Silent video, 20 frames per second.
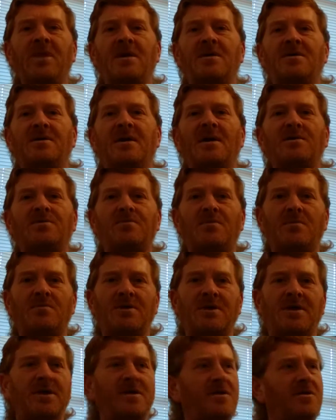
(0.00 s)
Next, what we
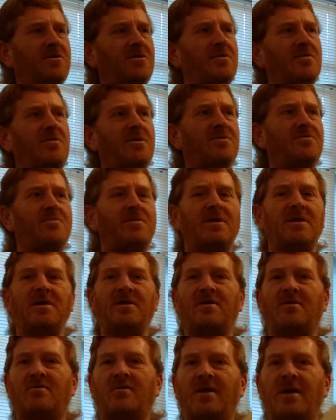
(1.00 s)
need to do is we need
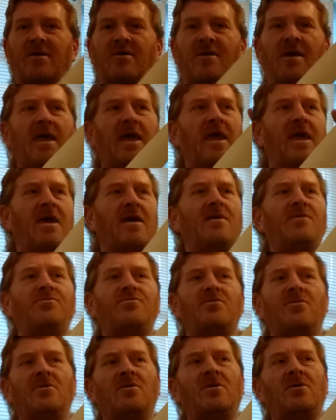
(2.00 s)
to create her hands.
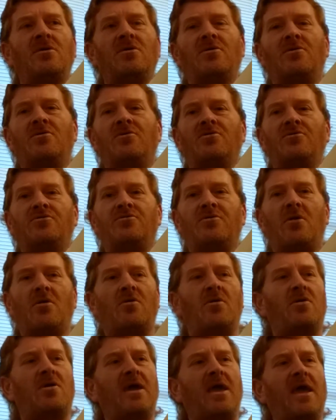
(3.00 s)
So
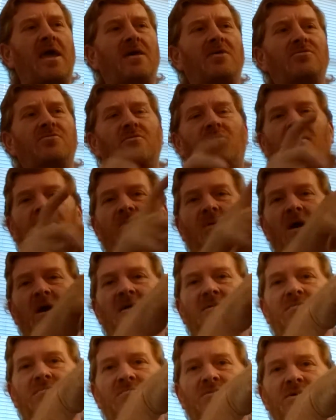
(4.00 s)
her hands are
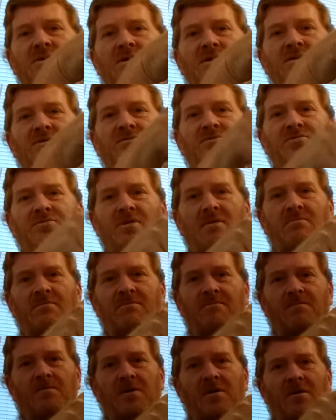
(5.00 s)
approximately
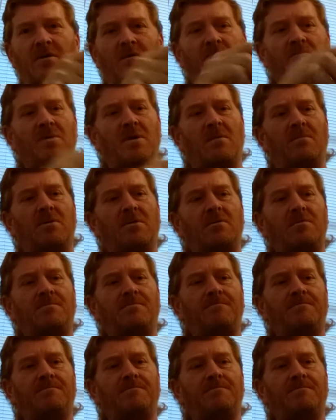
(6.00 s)
7-finger bubble,